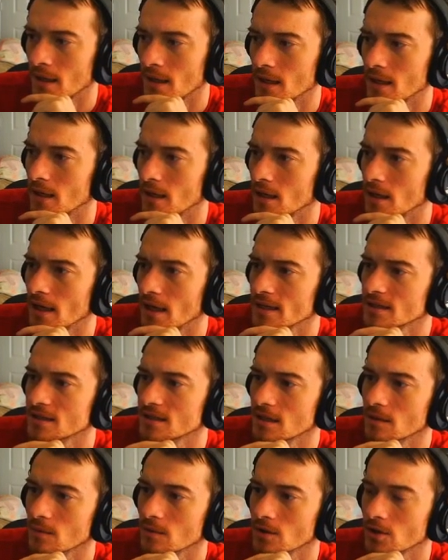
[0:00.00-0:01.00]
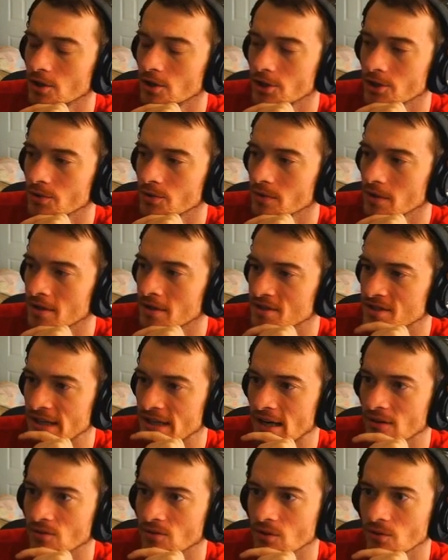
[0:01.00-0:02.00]
Next thing we're going to do is
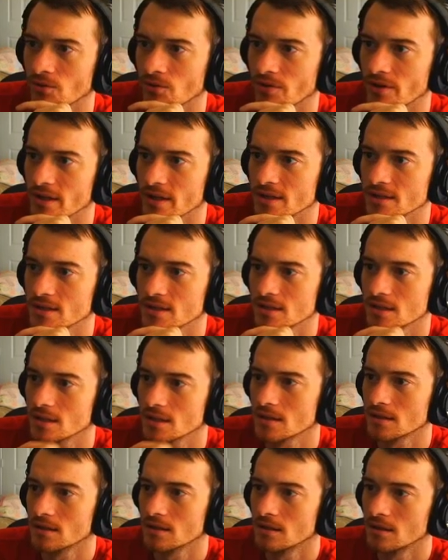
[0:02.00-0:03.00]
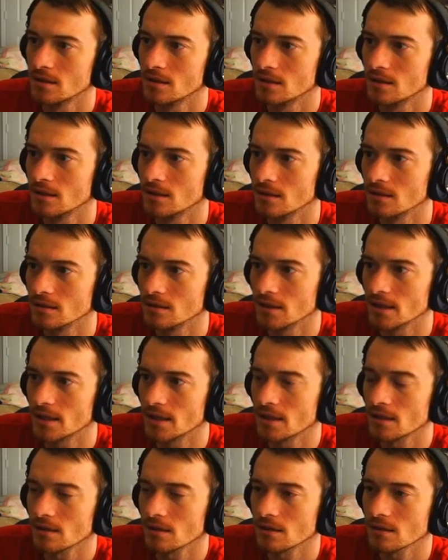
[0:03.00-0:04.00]
download this link
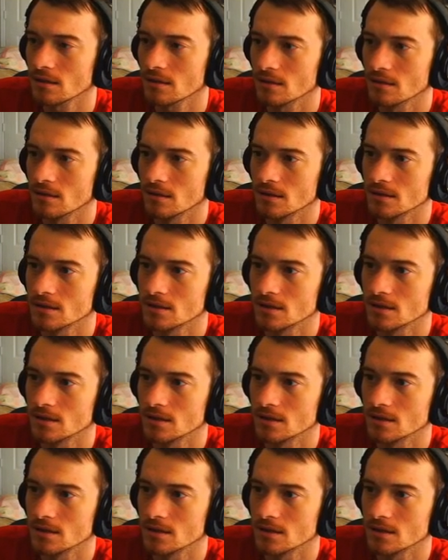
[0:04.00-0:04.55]
here, this